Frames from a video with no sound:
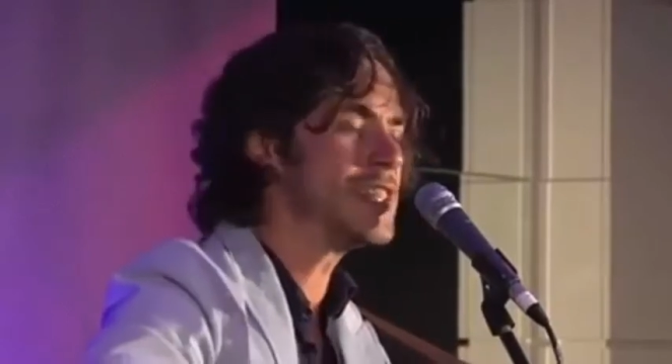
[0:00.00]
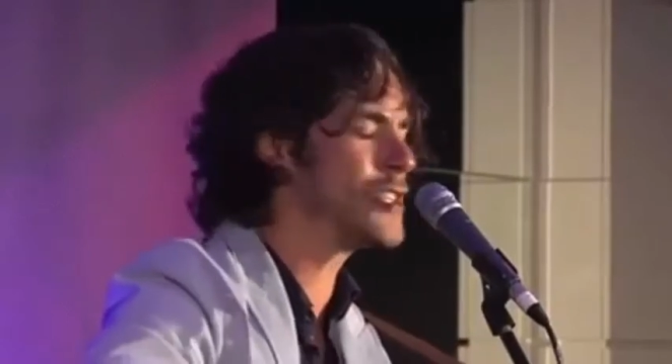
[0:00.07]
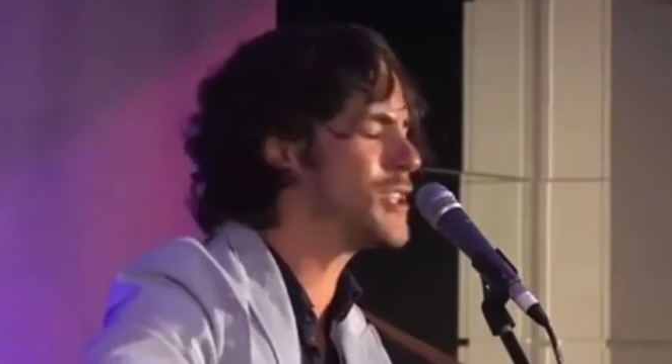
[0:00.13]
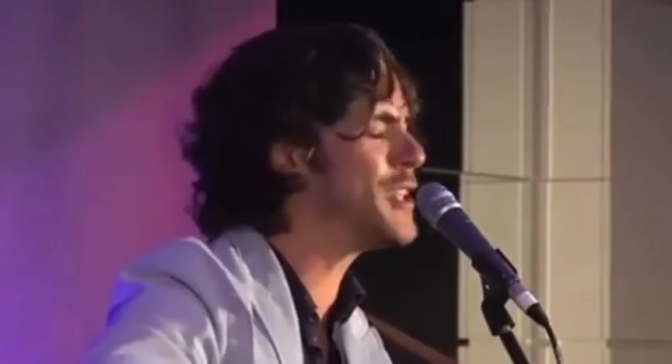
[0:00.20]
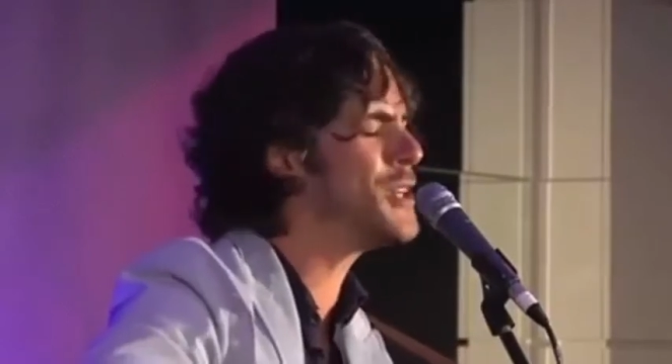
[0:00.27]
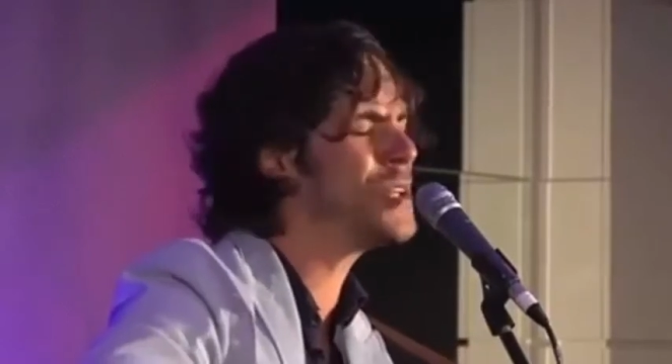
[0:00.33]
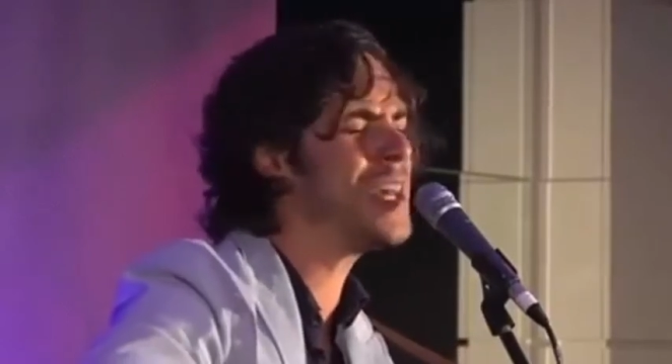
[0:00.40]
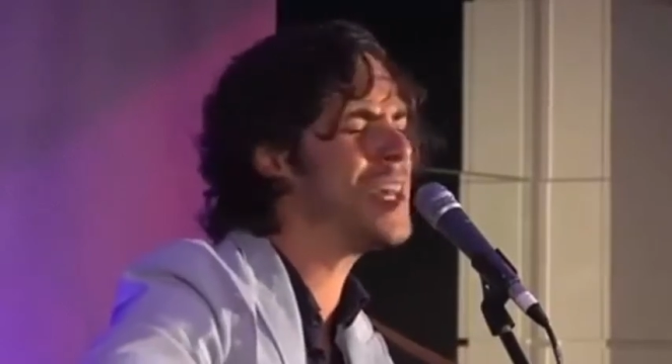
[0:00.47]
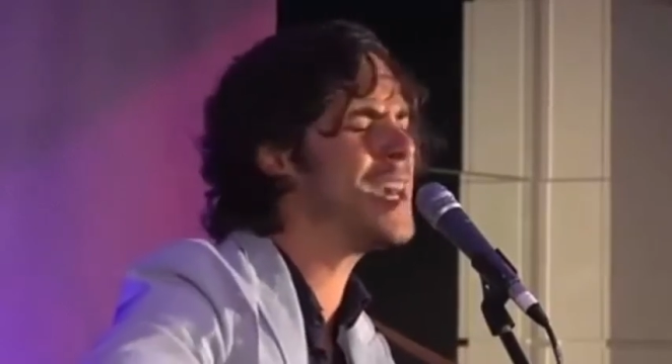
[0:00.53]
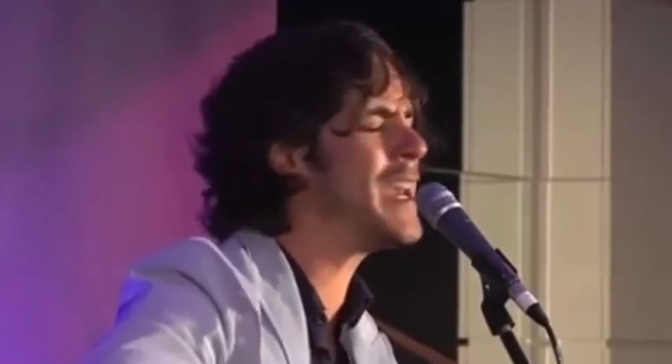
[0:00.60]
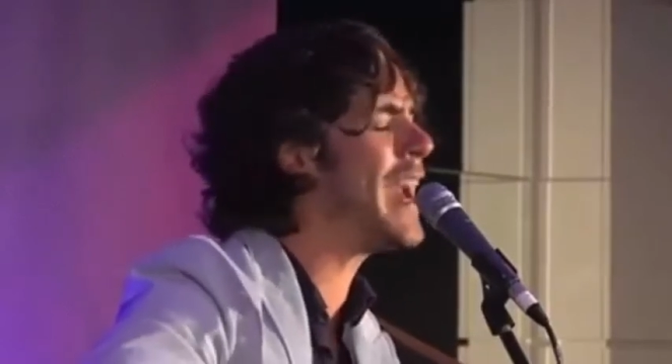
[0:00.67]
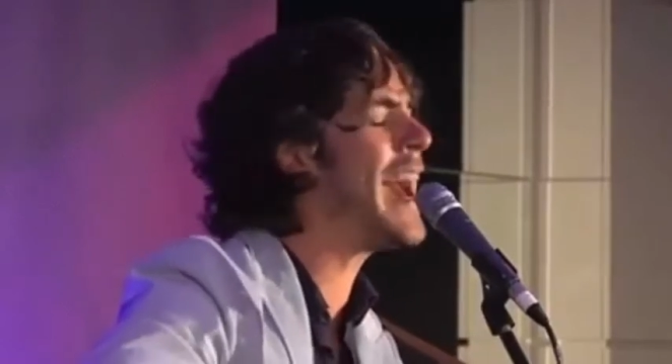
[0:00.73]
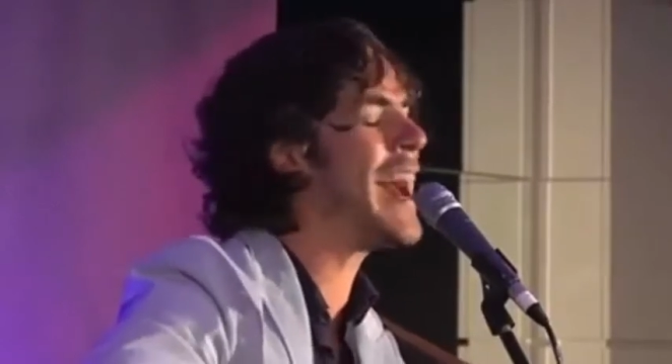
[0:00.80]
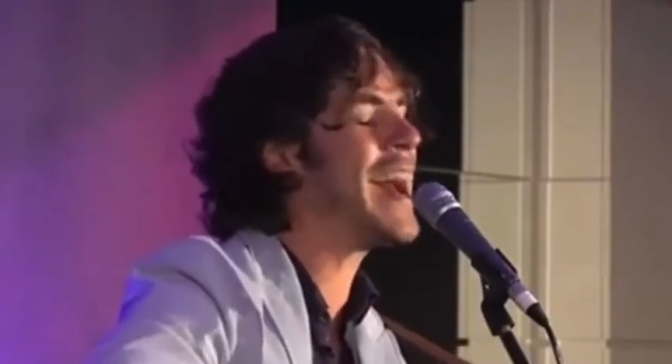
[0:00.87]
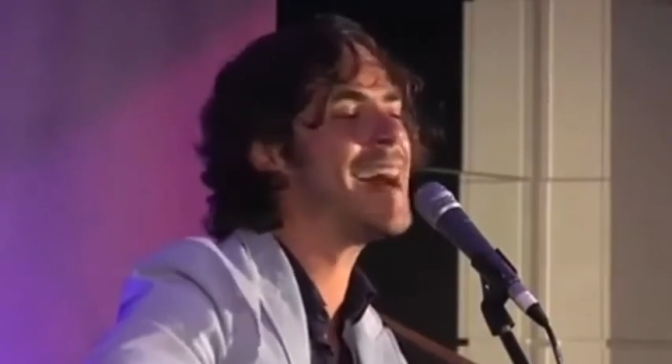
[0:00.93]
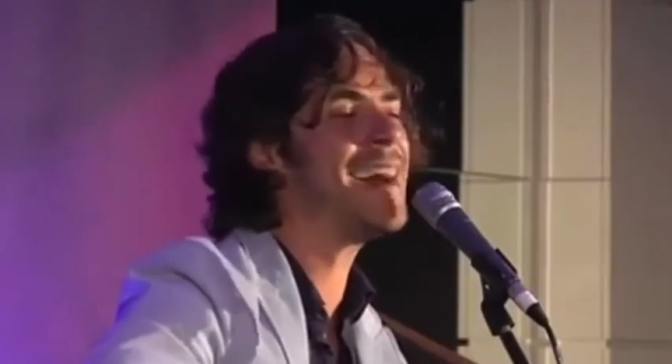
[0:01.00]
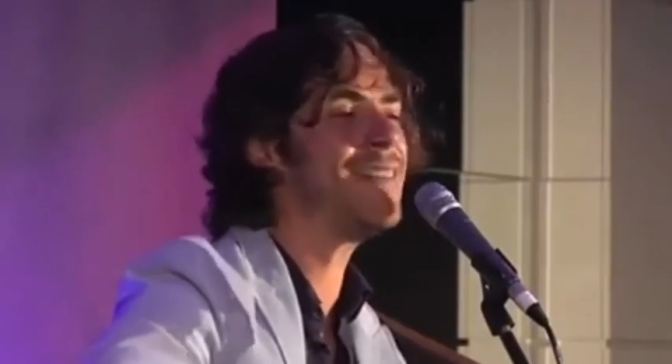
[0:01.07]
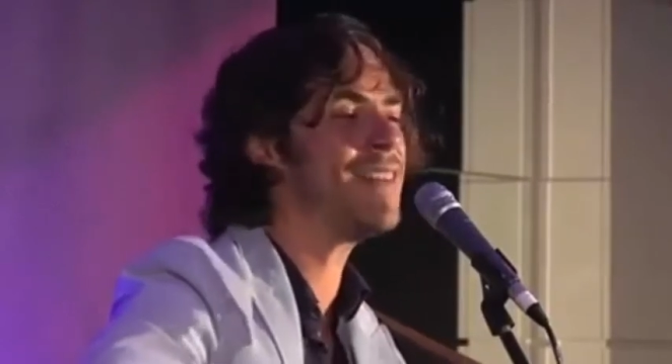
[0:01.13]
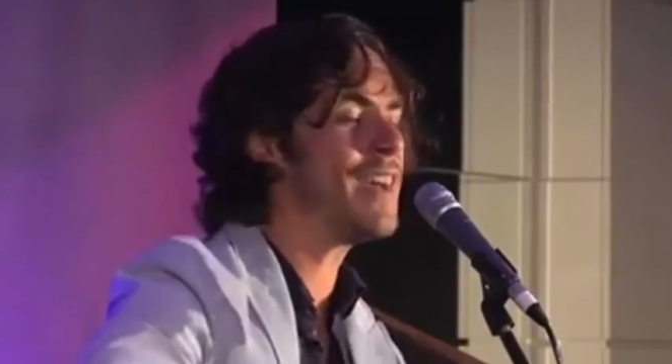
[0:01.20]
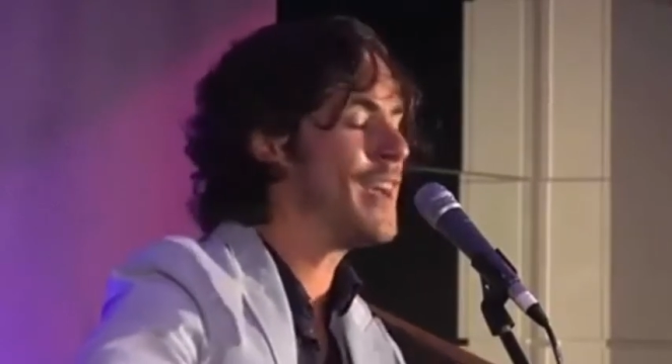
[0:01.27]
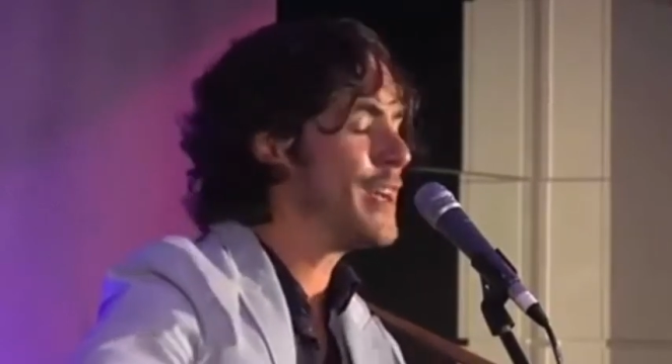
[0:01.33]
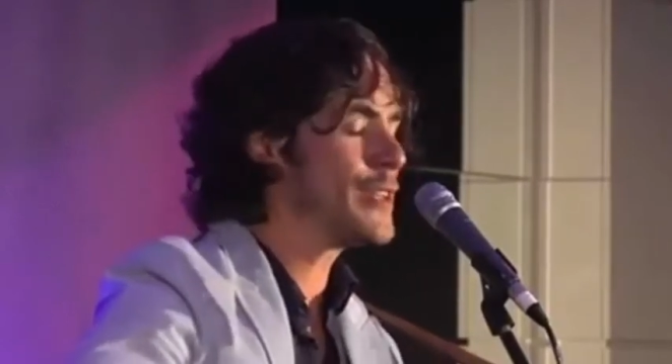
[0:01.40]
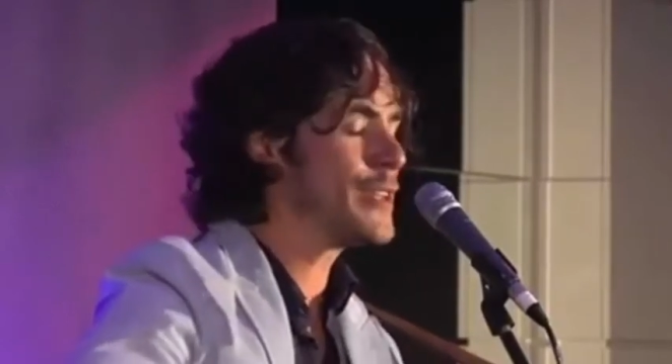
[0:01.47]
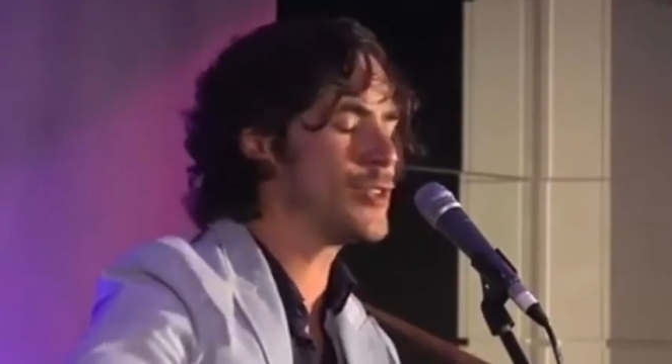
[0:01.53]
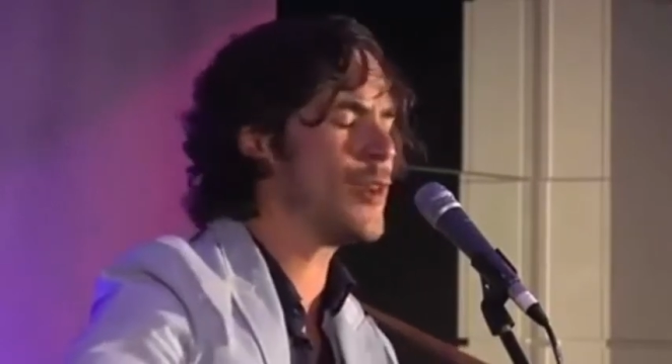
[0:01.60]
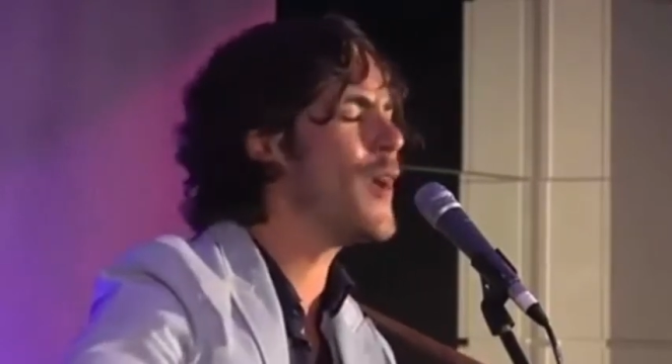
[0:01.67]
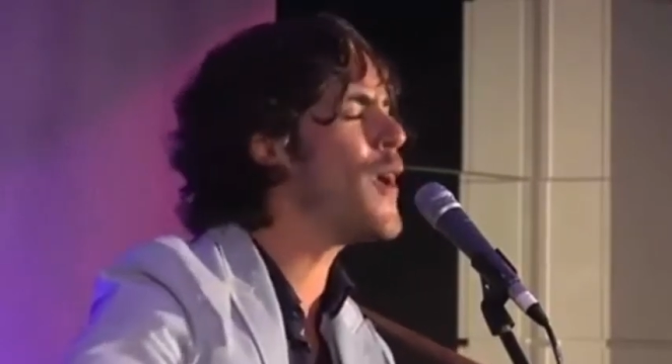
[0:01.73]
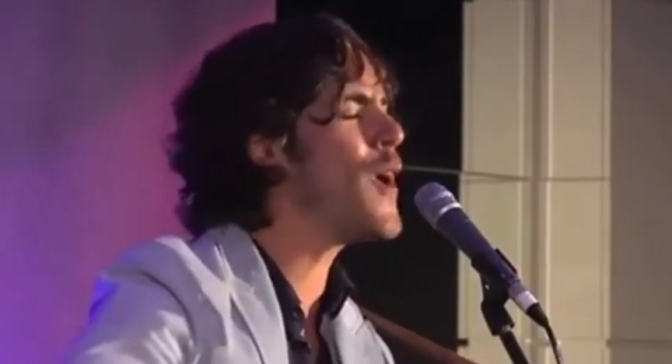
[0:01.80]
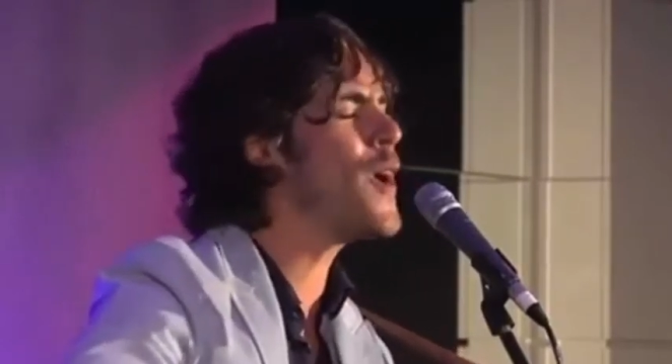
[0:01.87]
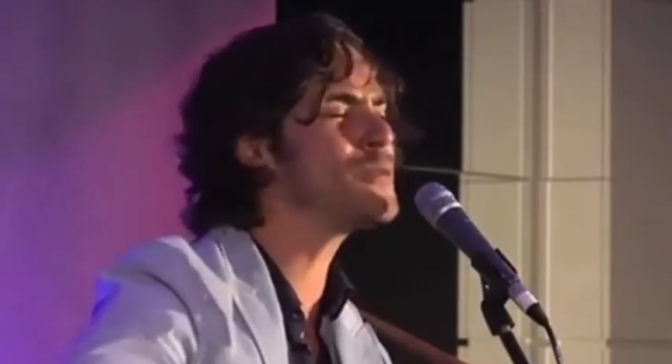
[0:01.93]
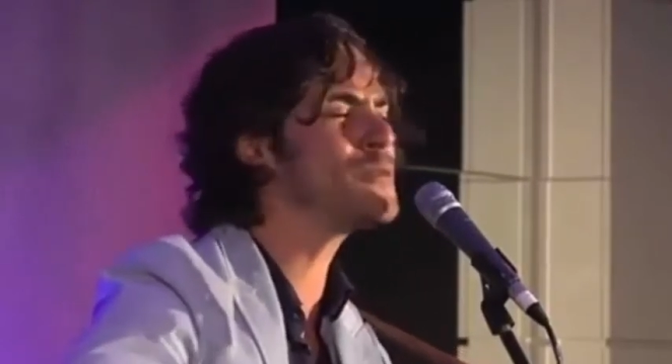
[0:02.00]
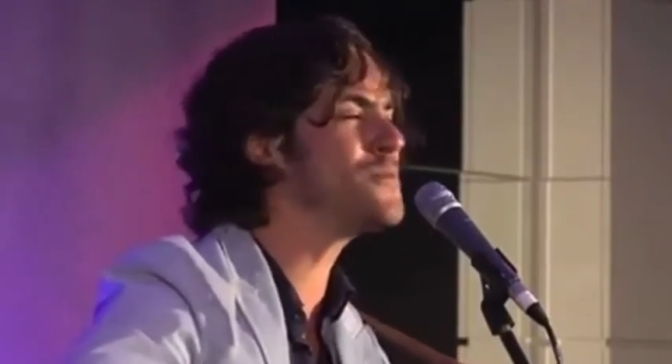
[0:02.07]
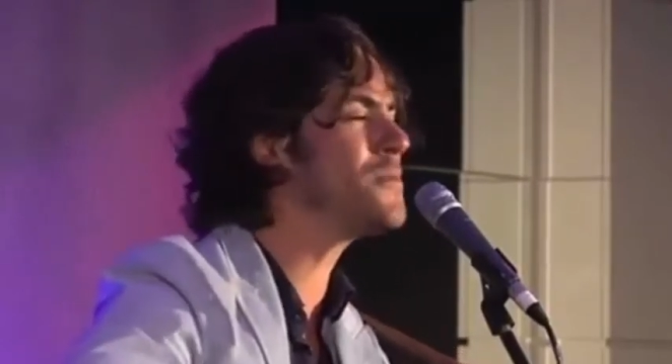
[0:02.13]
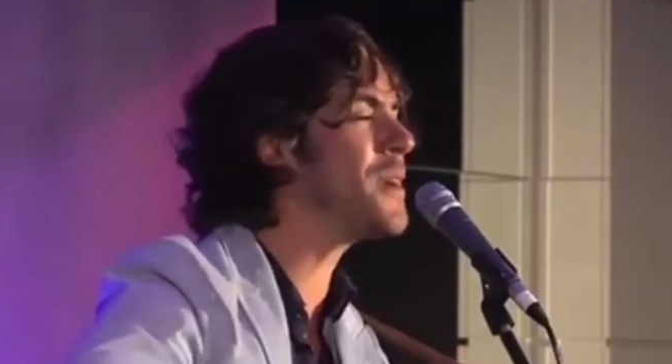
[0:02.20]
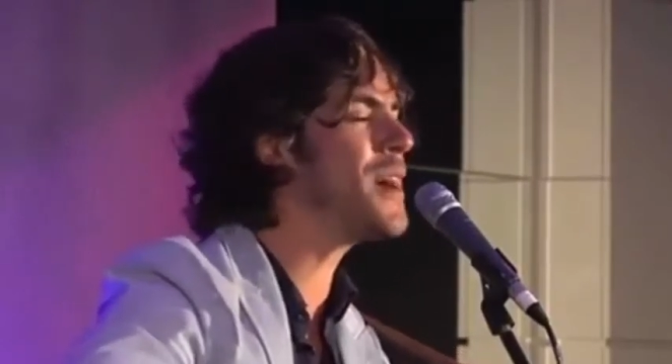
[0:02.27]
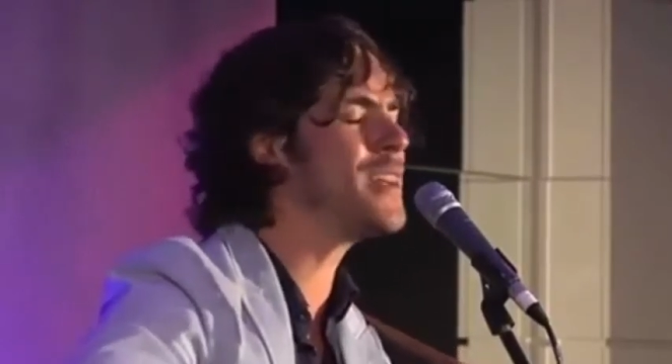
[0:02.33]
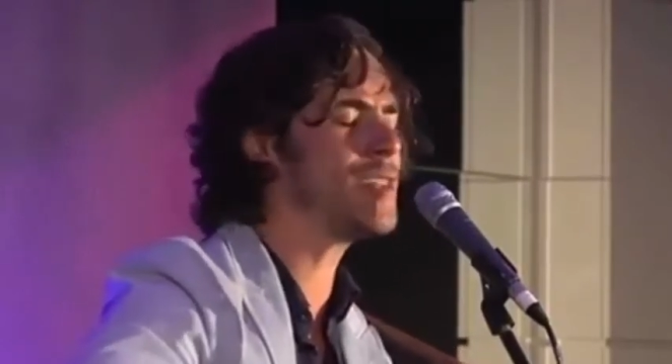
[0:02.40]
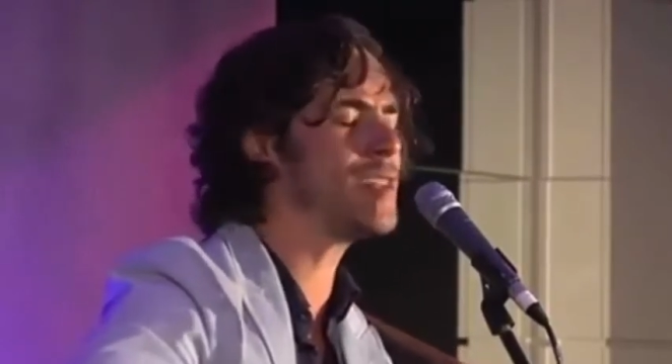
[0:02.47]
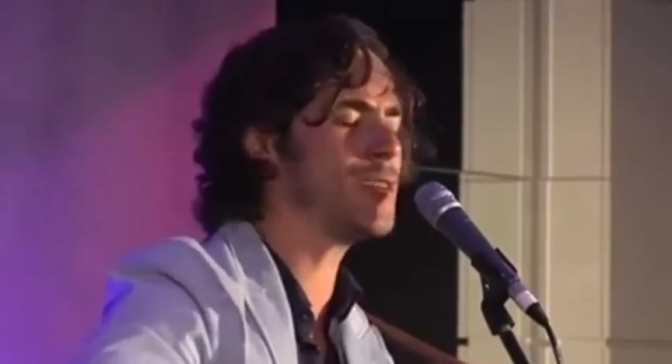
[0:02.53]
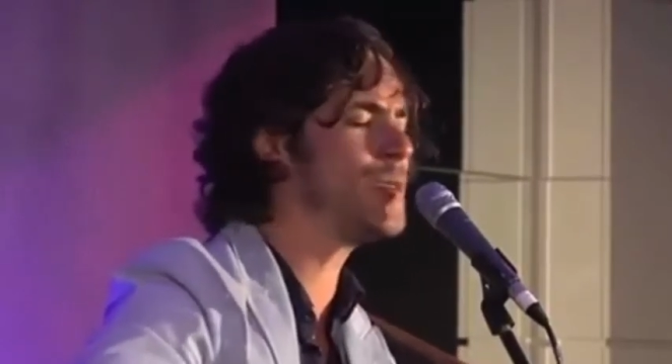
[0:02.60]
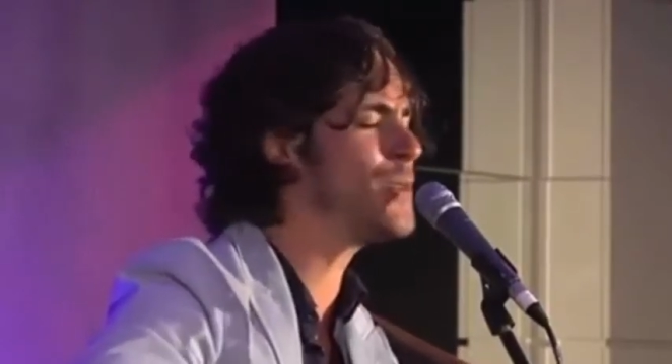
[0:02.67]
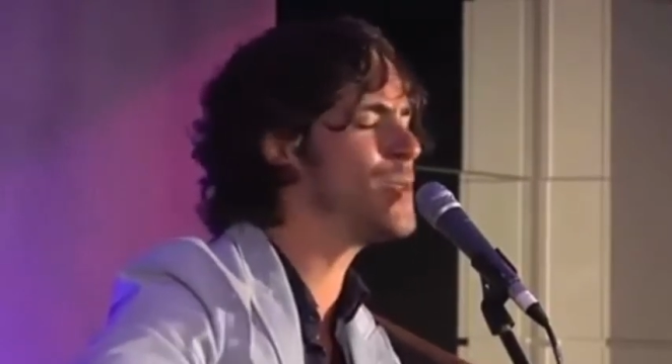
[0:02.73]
still they have so much to